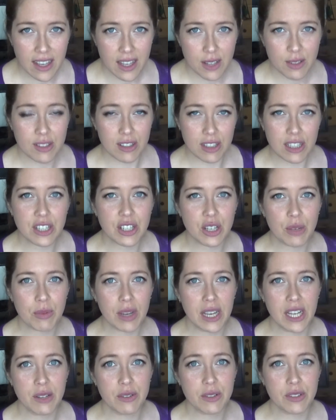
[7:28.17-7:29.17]
It was looking at
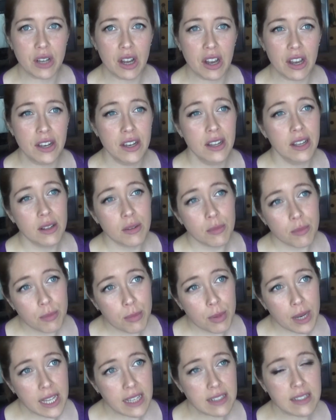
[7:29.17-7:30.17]
me and it was going,
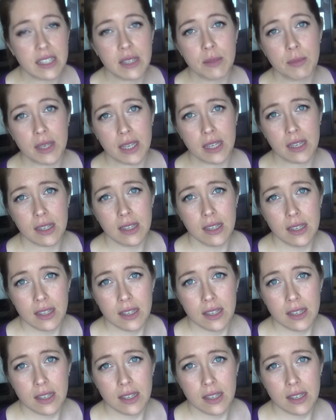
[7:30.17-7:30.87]
please eat me.